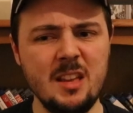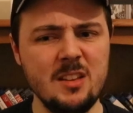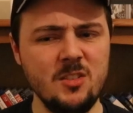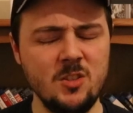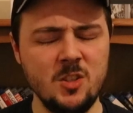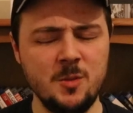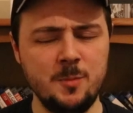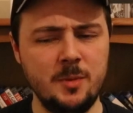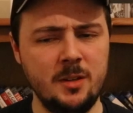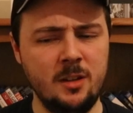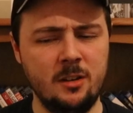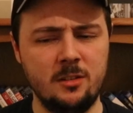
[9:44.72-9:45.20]

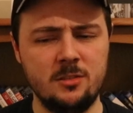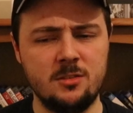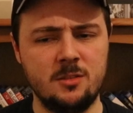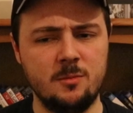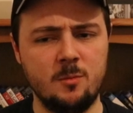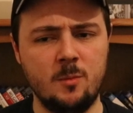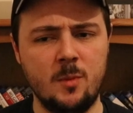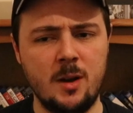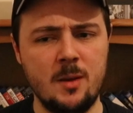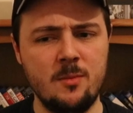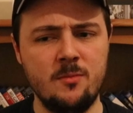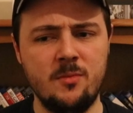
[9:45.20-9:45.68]
just
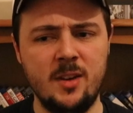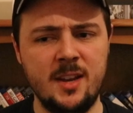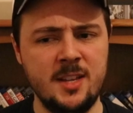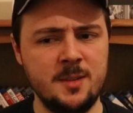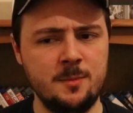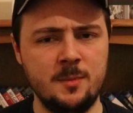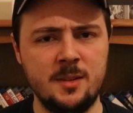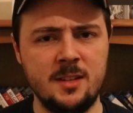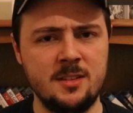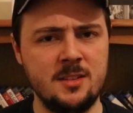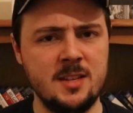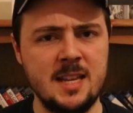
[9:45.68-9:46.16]
because my
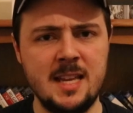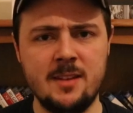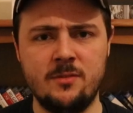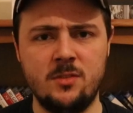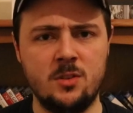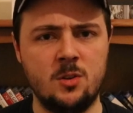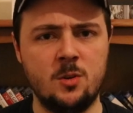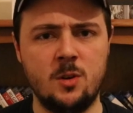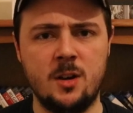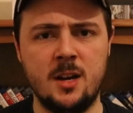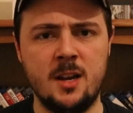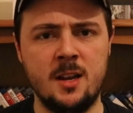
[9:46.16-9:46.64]
investment is never
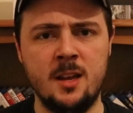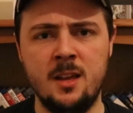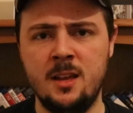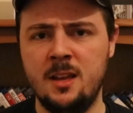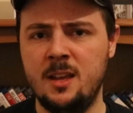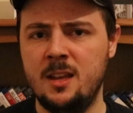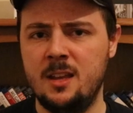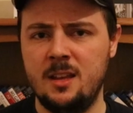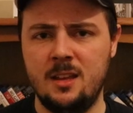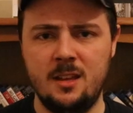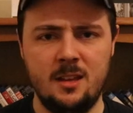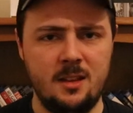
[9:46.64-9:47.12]
quite
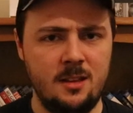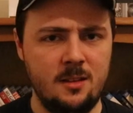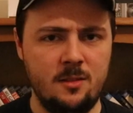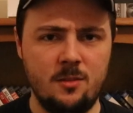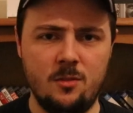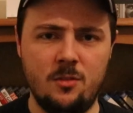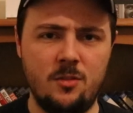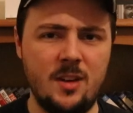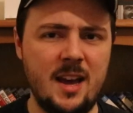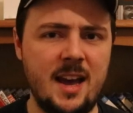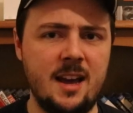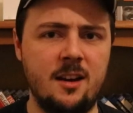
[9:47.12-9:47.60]

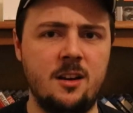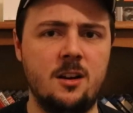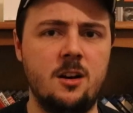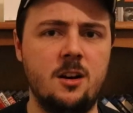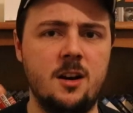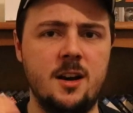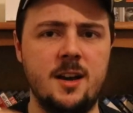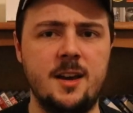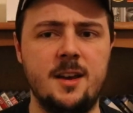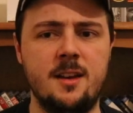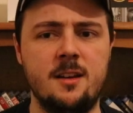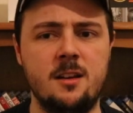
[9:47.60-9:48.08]
that
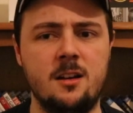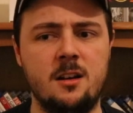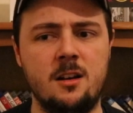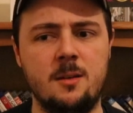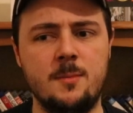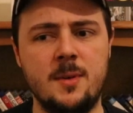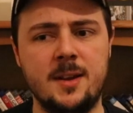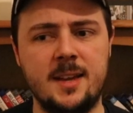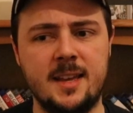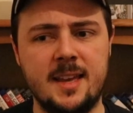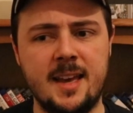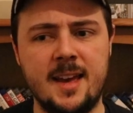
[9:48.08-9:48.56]
high,
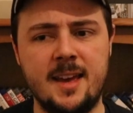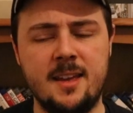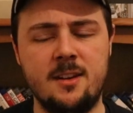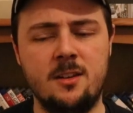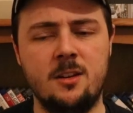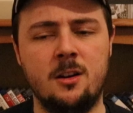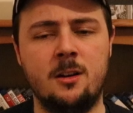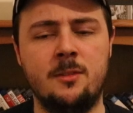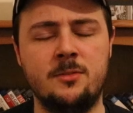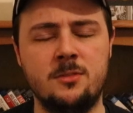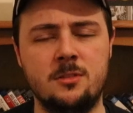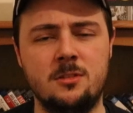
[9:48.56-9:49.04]

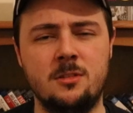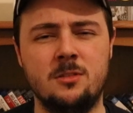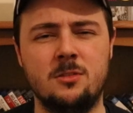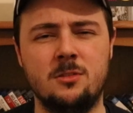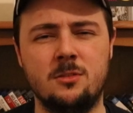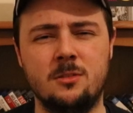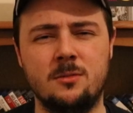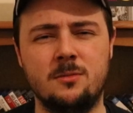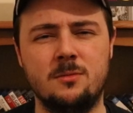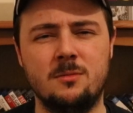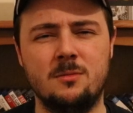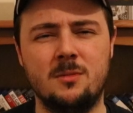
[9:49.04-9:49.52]
again, after the
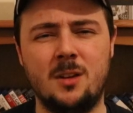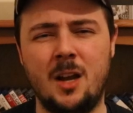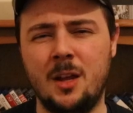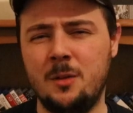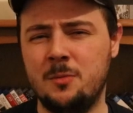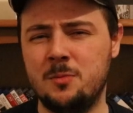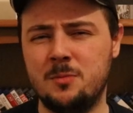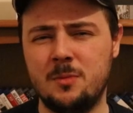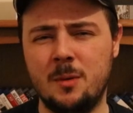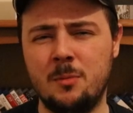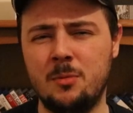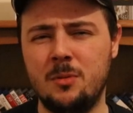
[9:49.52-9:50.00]
sort of, I'd
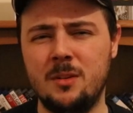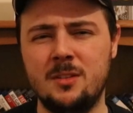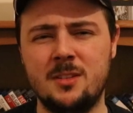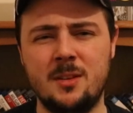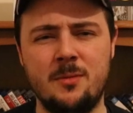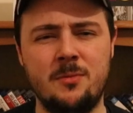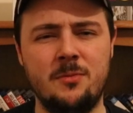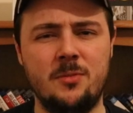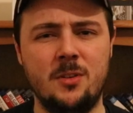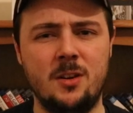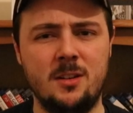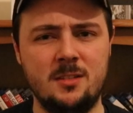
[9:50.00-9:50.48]
probably say
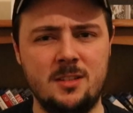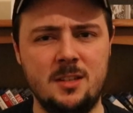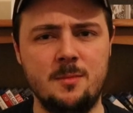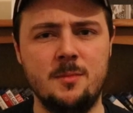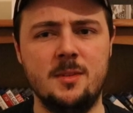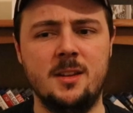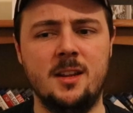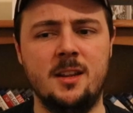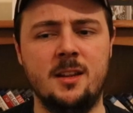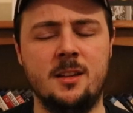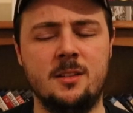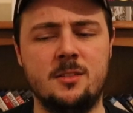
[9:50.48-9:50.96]
30
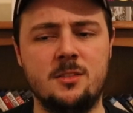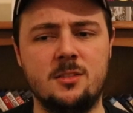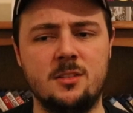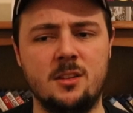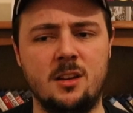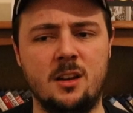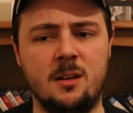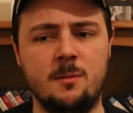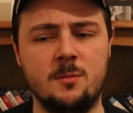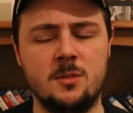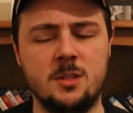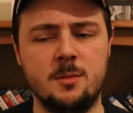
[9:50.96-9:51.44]
minutes,
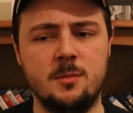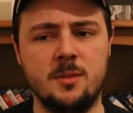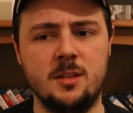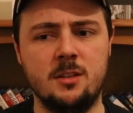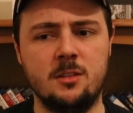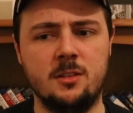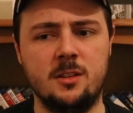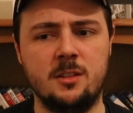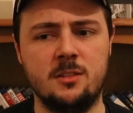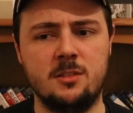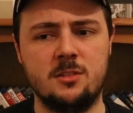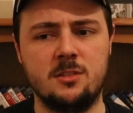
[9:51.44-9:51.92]
to be
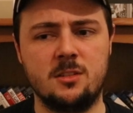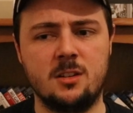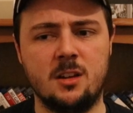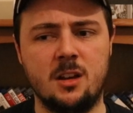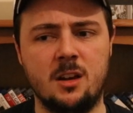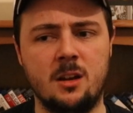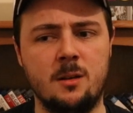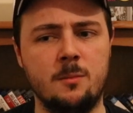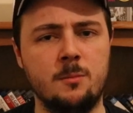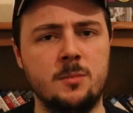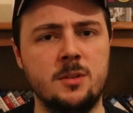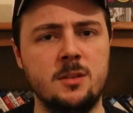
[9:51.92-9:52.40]
honest,
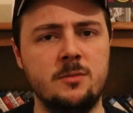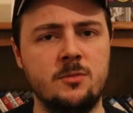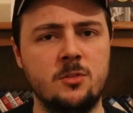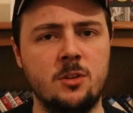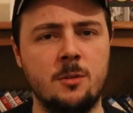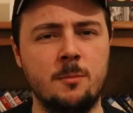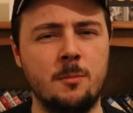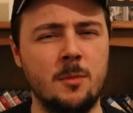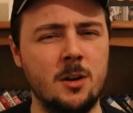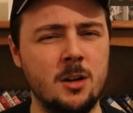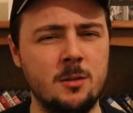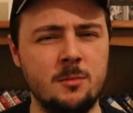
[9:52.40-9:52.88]
but you've
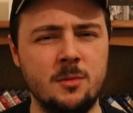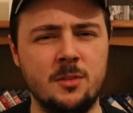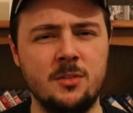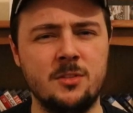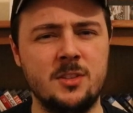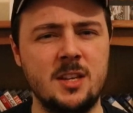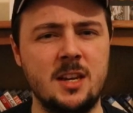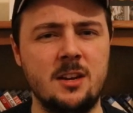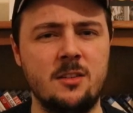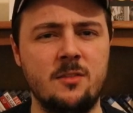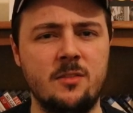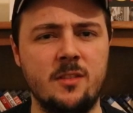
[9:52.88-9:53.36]
got
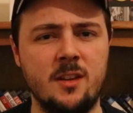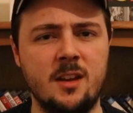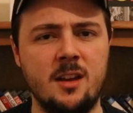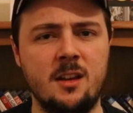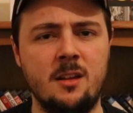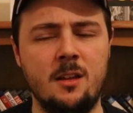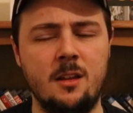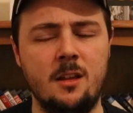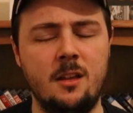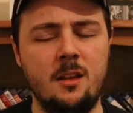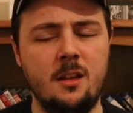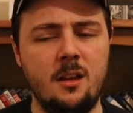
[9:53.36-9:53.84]
moments here and there.
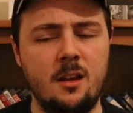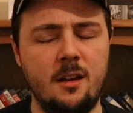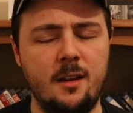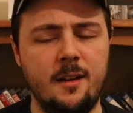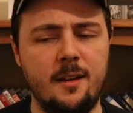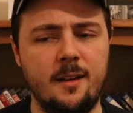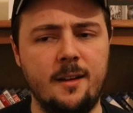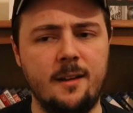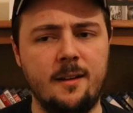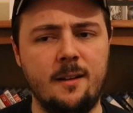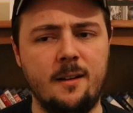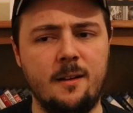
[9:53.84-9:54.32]

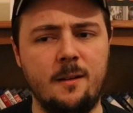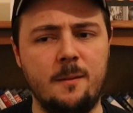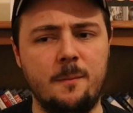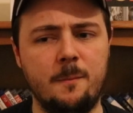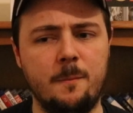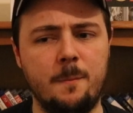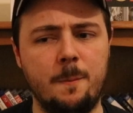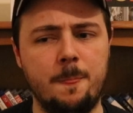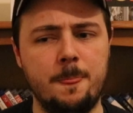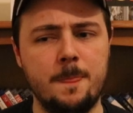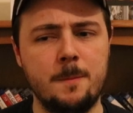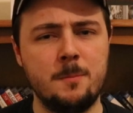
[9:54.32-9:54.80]

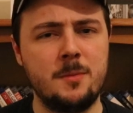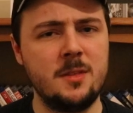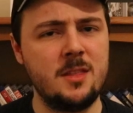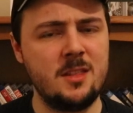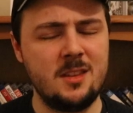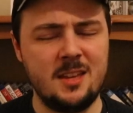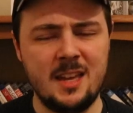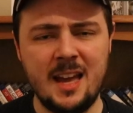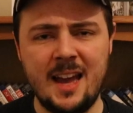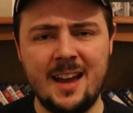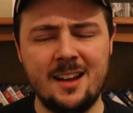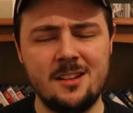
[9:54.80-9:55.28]
But
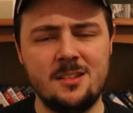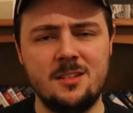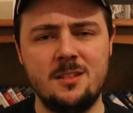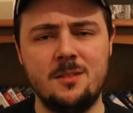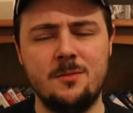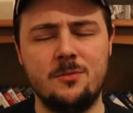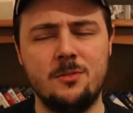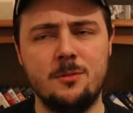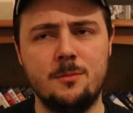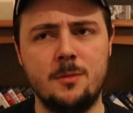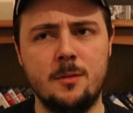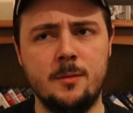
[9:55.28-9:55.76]
the
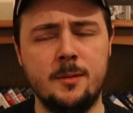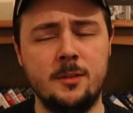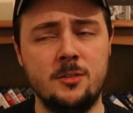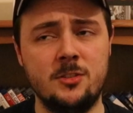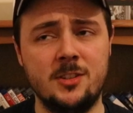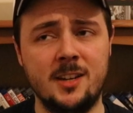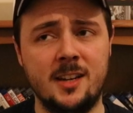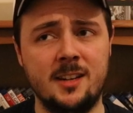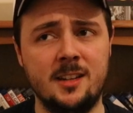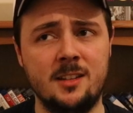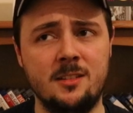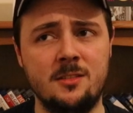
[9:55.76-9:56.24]
acting from Emil
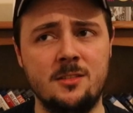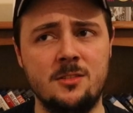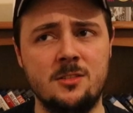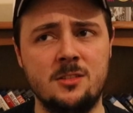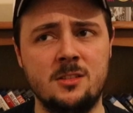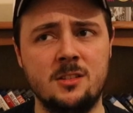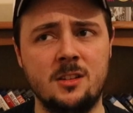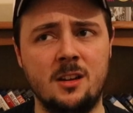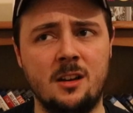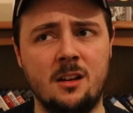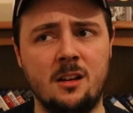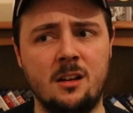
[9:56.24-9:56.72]

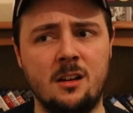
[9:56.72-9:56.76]
Jannings,